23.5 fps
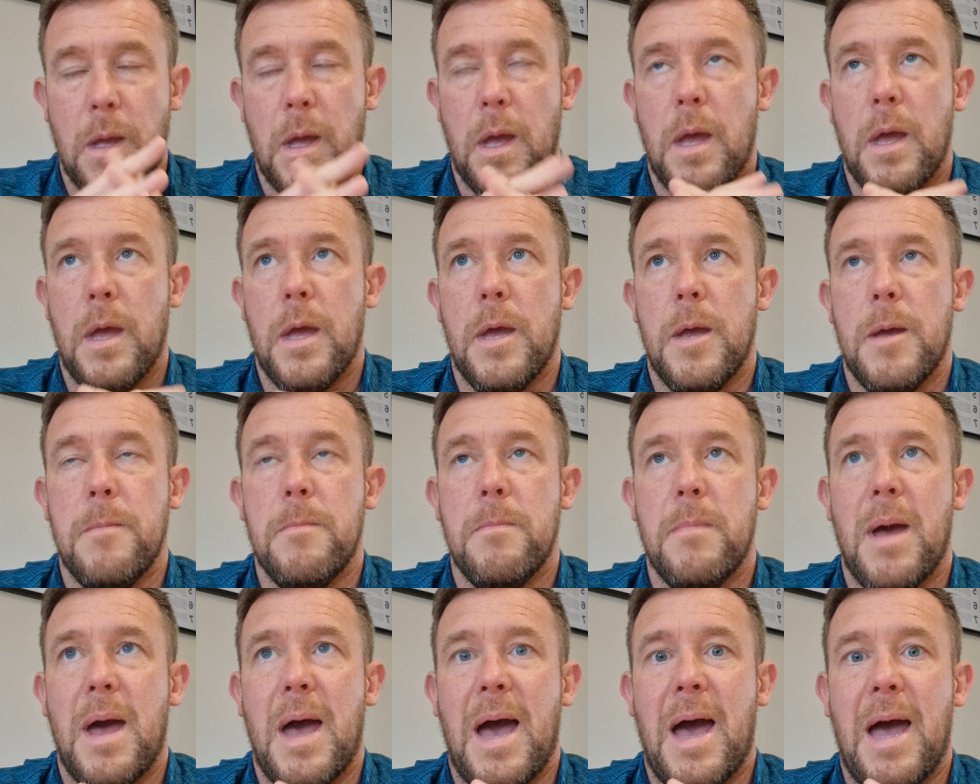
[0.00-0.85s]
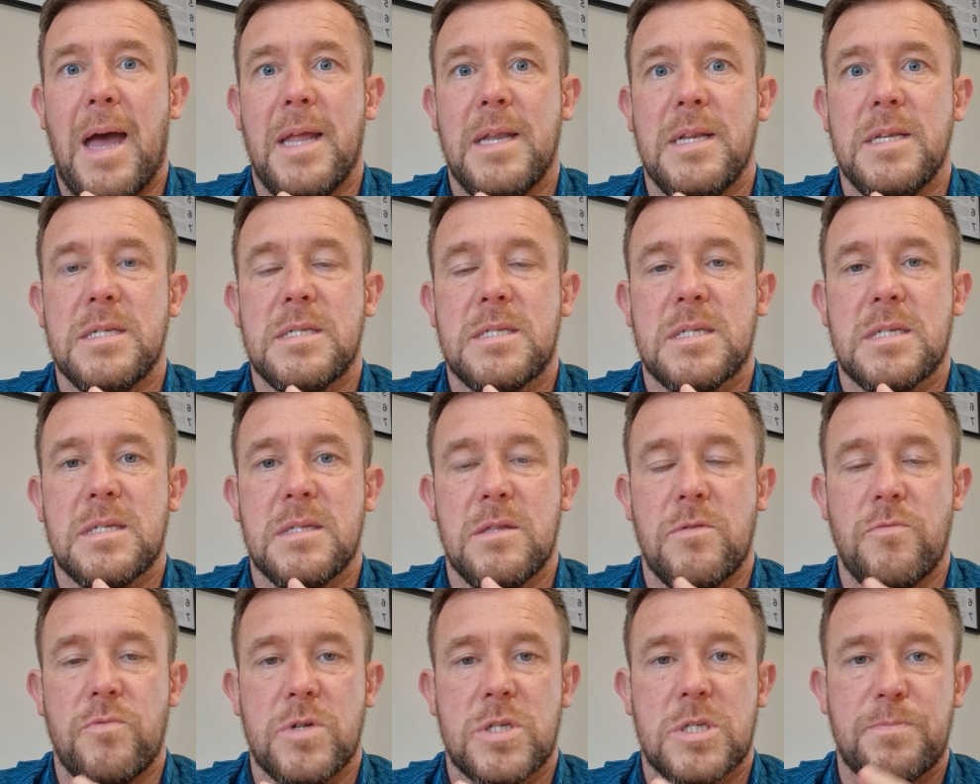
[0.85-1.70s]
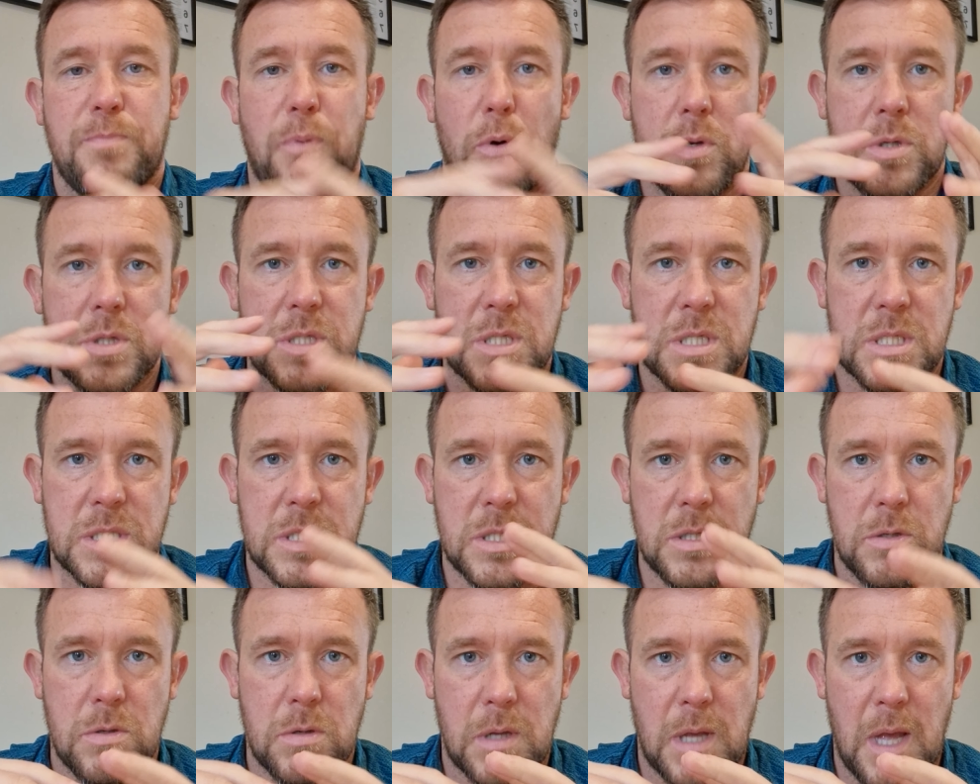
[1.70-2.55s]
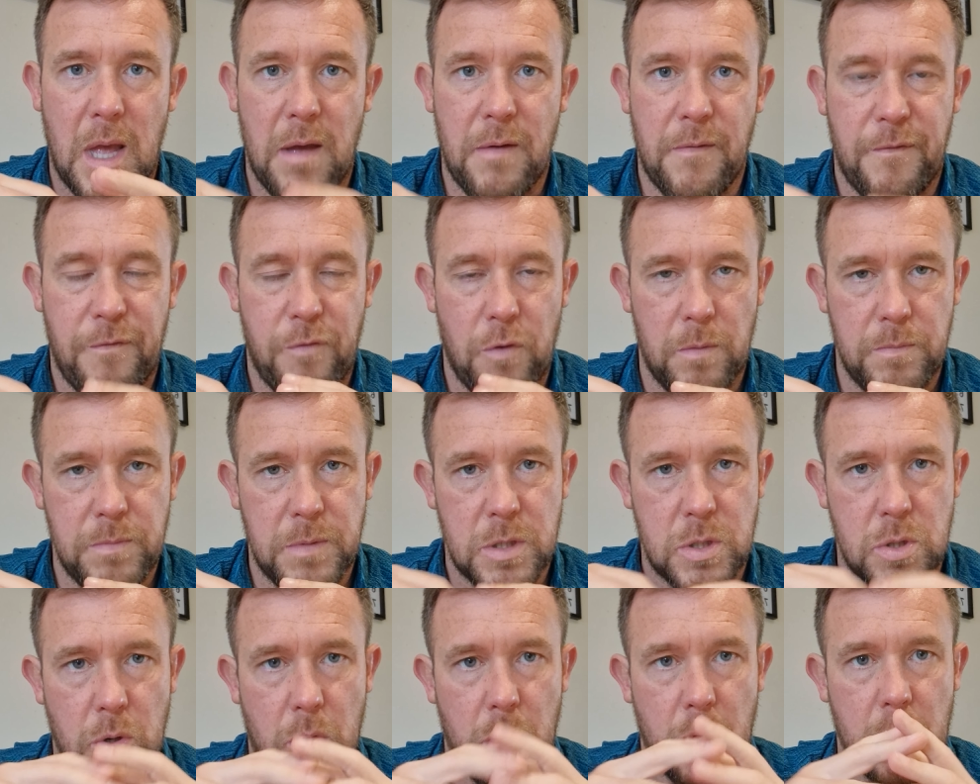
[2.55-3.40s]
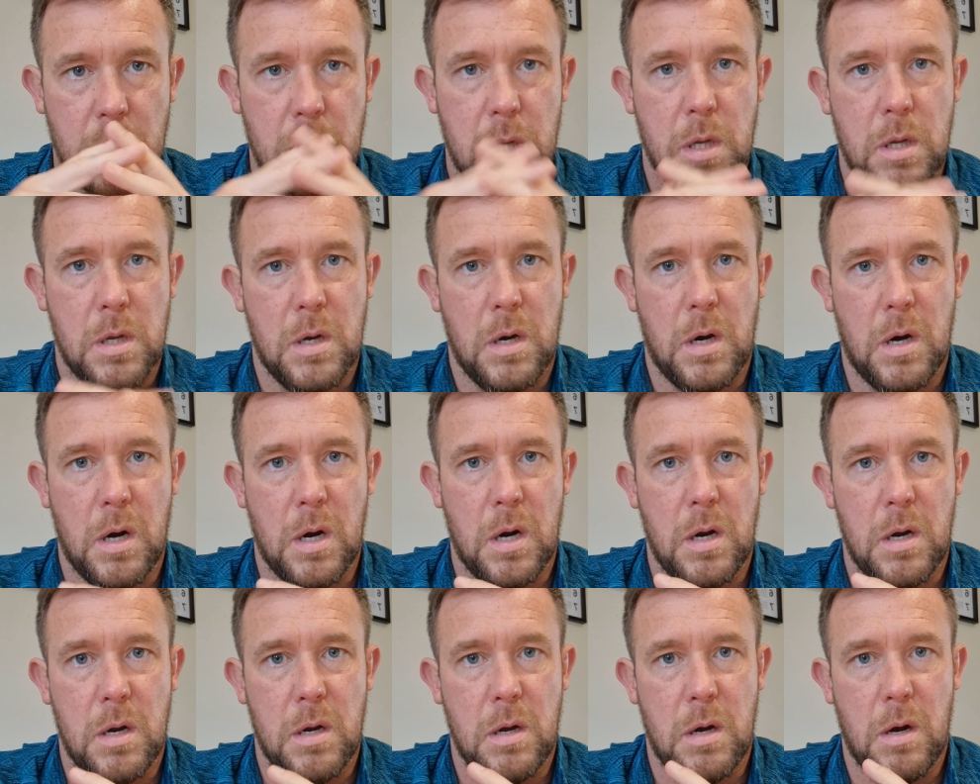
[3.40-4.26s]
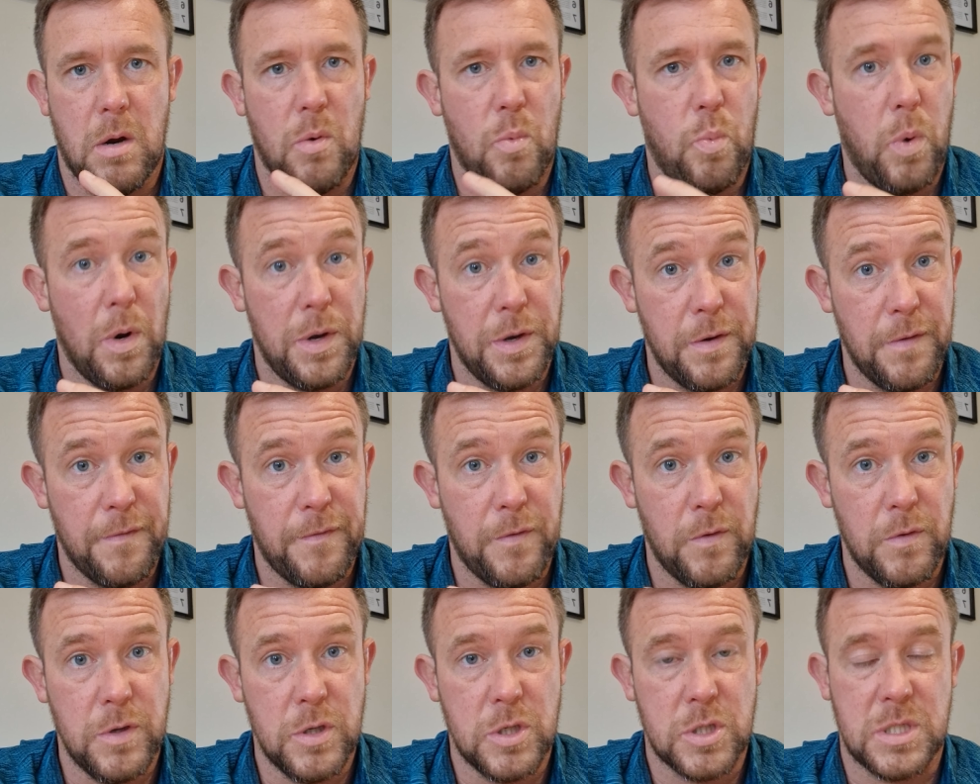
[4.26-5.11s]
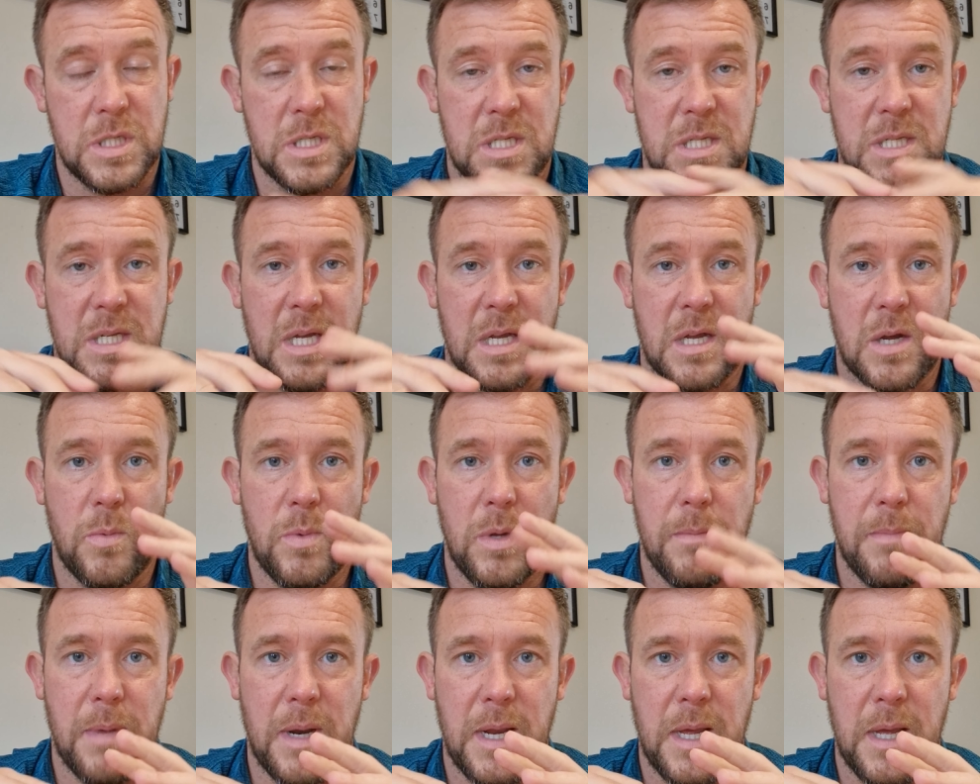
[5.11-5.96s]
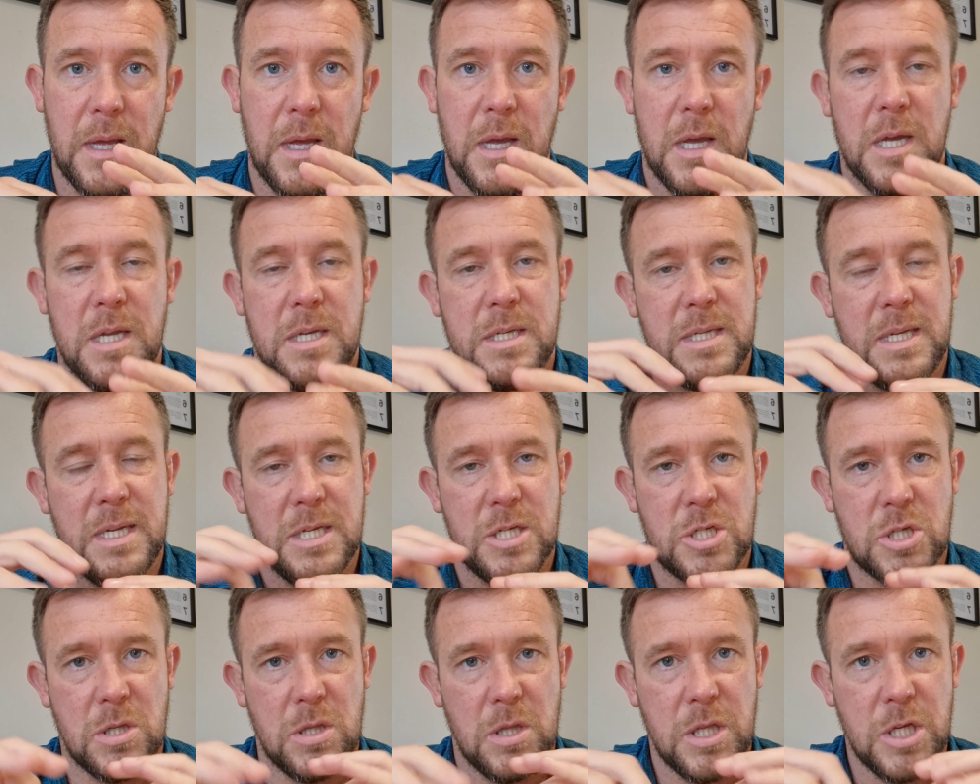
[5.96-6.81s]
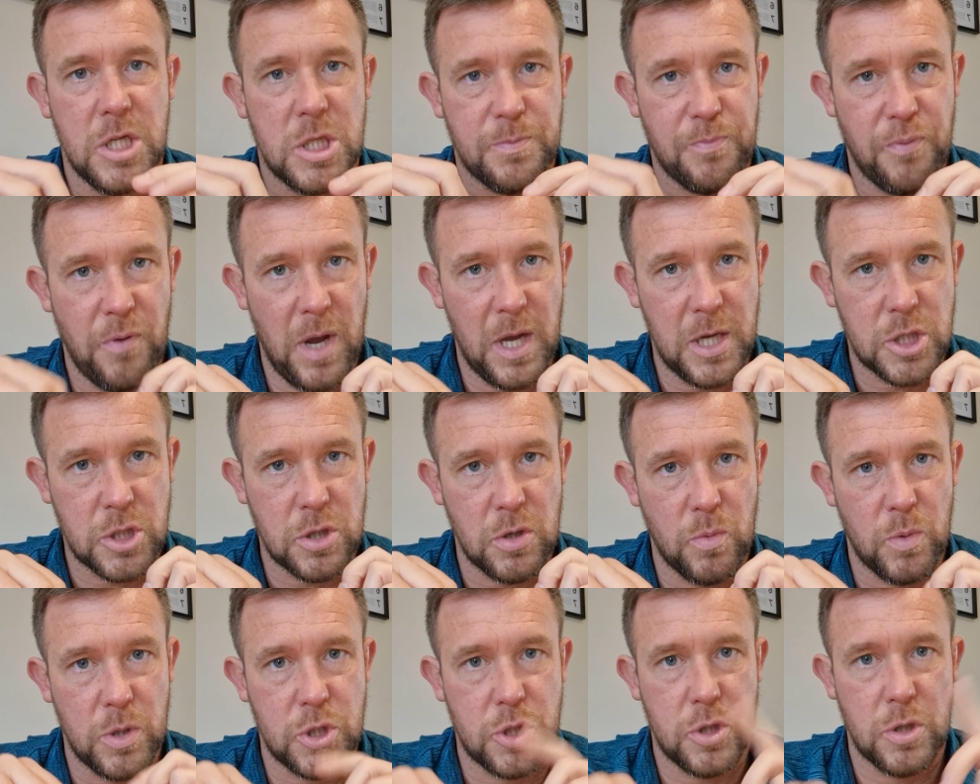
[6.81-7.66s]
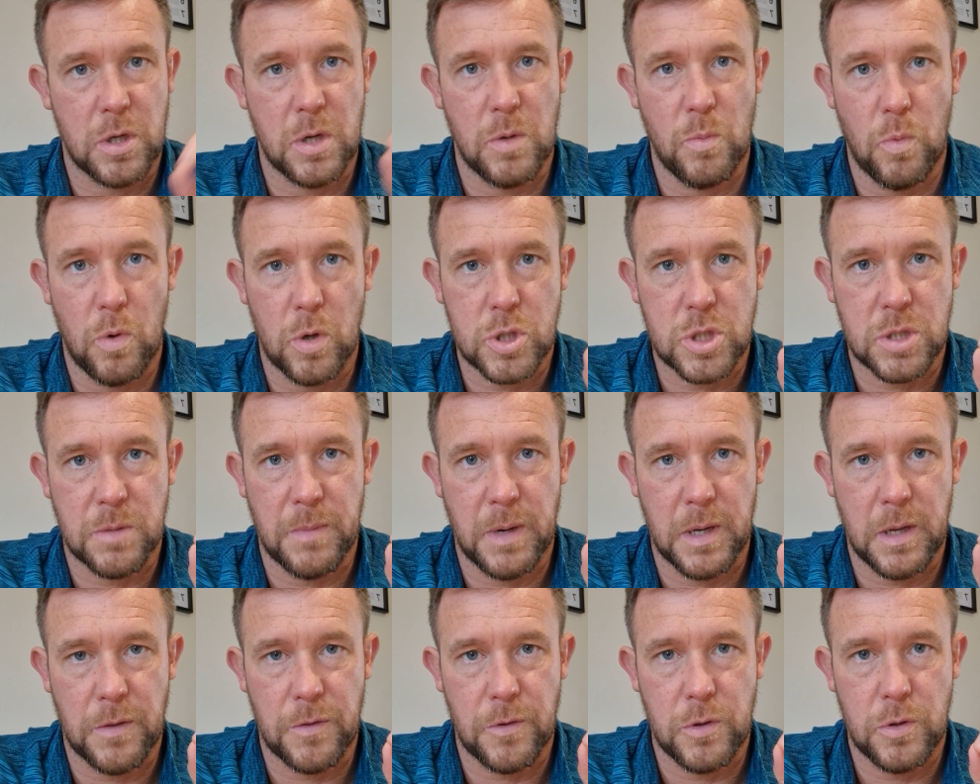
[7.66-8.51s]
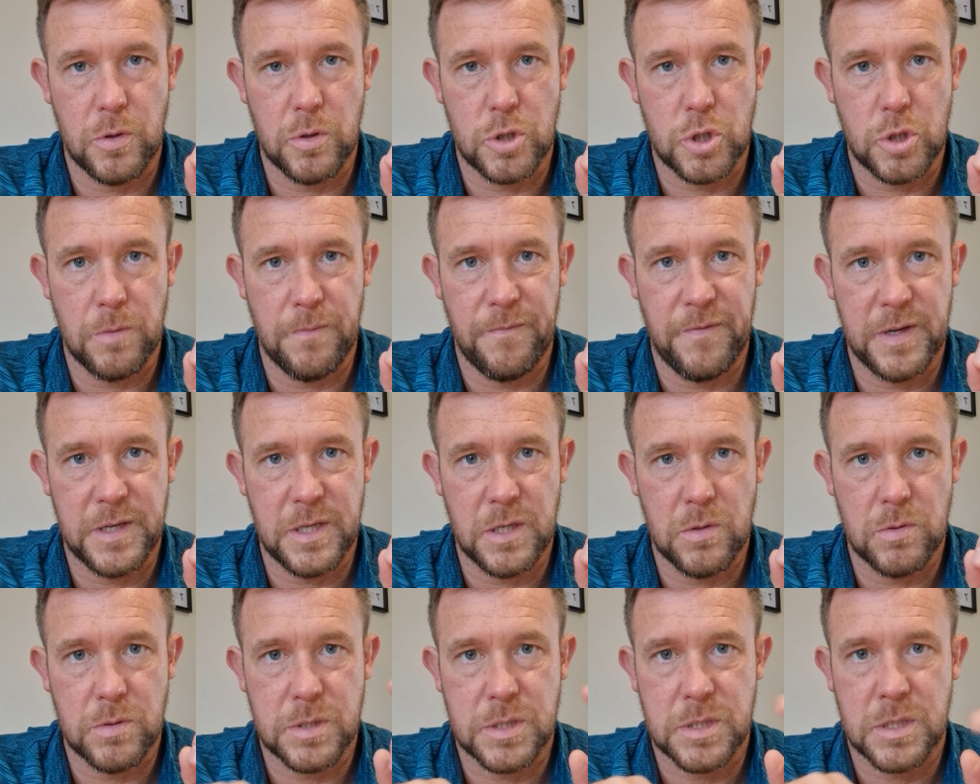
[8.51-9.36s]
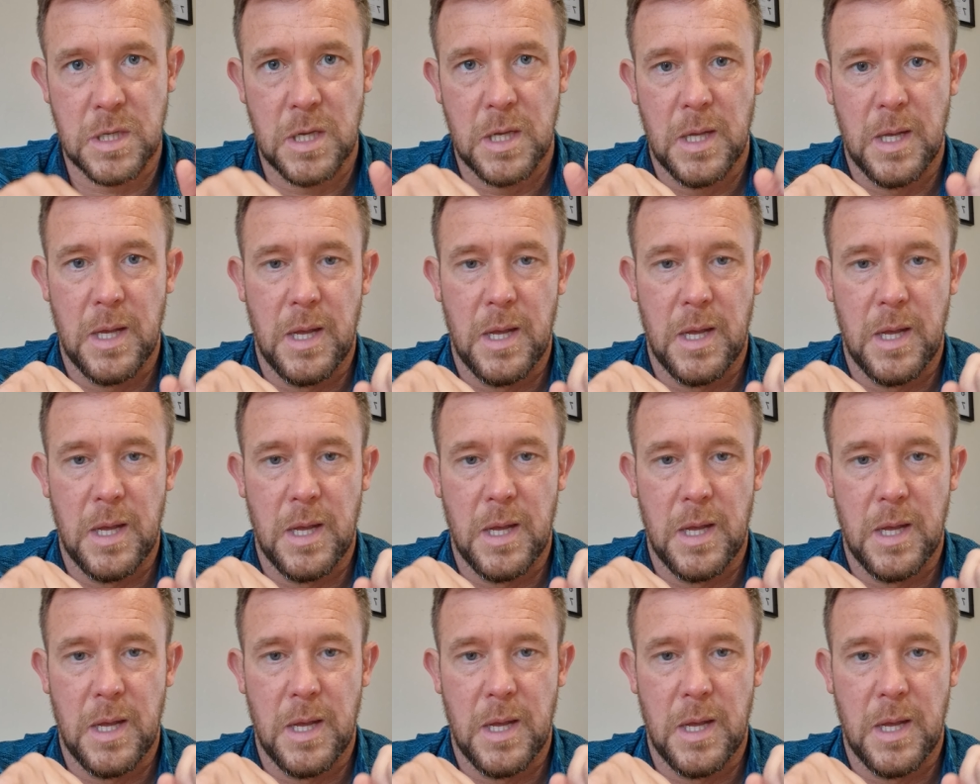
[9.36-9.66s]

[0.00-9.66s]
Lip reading: And the responses that you get from the dog are wonderful. You just need to take a wee minute, teach them leash pressure, which you can watch in my other YouTube videos.